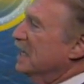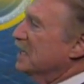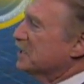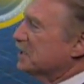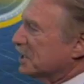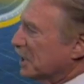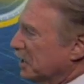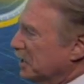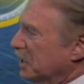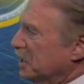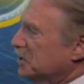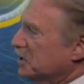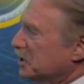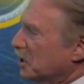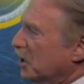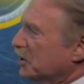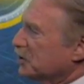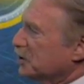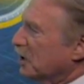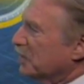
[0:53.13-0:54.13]
Sunday
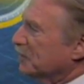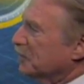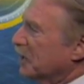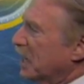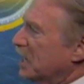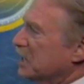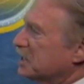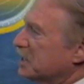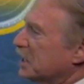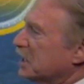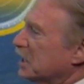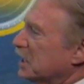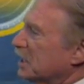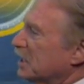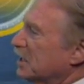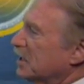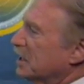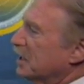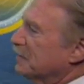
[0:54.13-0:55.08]
starts off nice and clear.